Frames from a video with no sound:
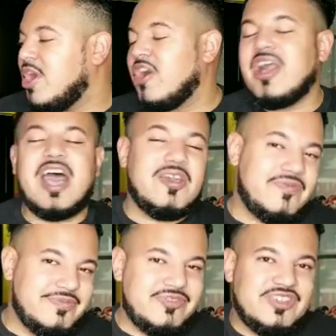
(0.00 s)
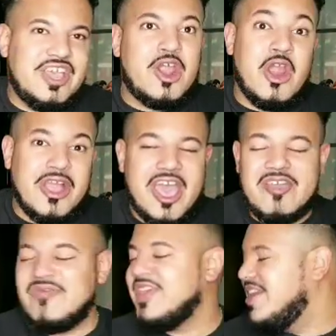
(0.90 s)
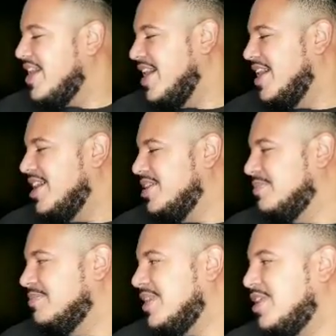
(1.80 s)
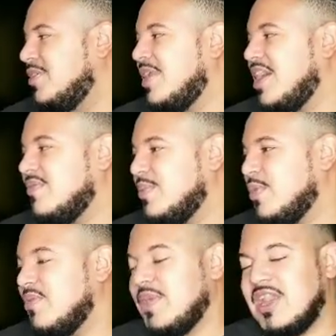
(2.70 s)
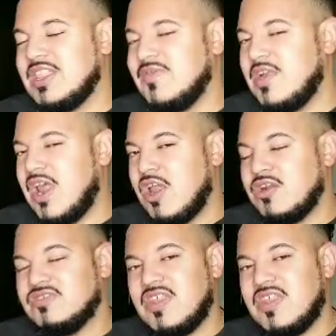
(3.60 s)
Archive. She's like an archive. I know a lot of people have been collecting for a lot longer,